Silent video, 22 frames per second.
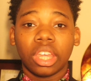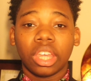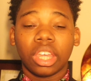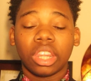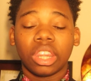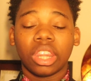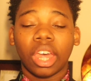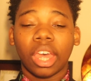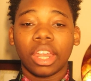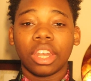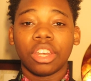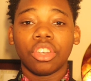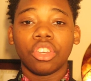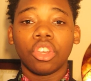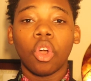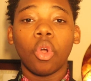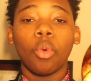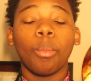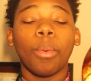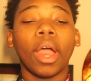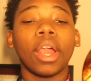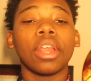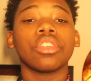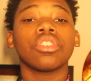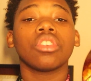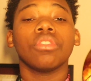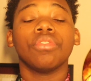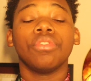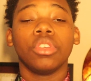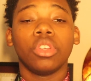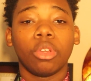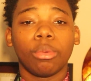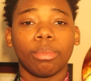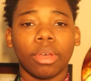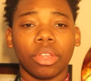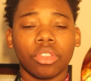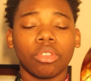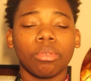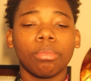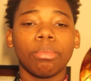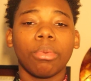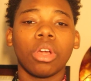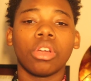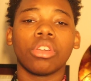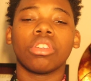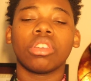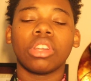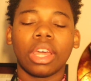and that nobody should view him as a martyr.